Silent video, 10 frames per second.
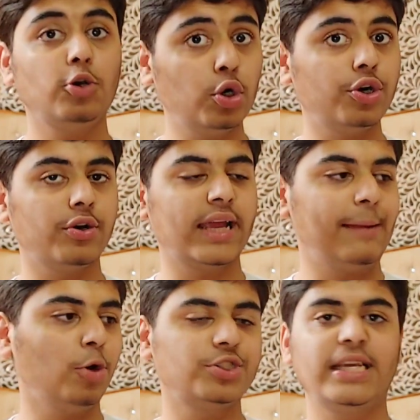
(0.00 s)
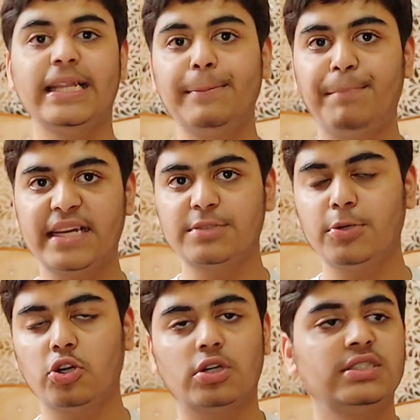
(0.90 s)
good, okay, I'm not saying the best
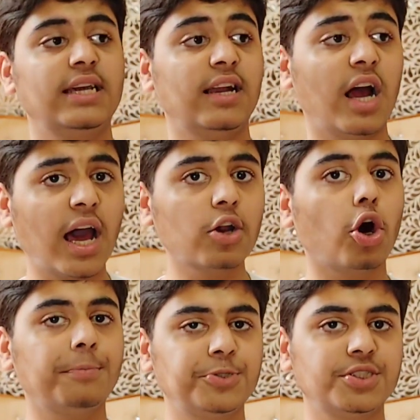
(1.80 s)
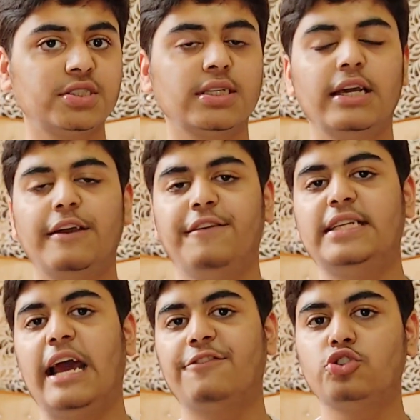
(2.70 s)
because there are options
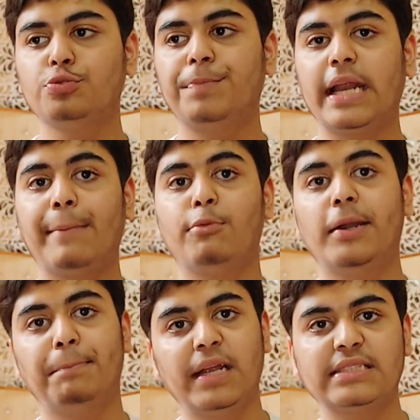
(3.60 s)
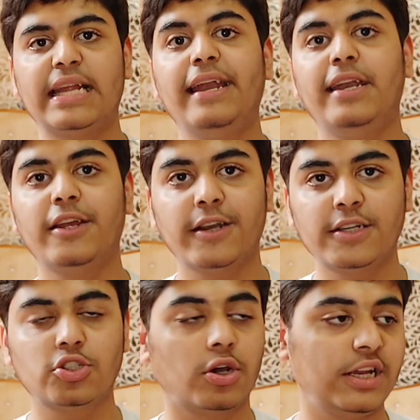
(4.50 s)
which have Super AMOLED plus 90
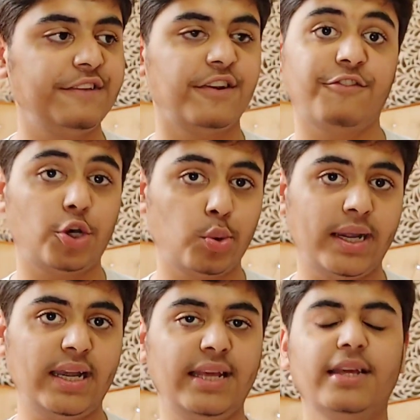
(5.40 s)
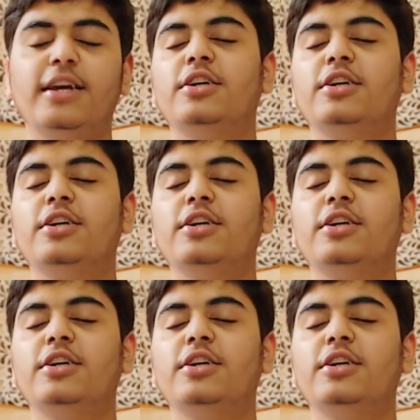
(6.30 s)
Hz or even 120.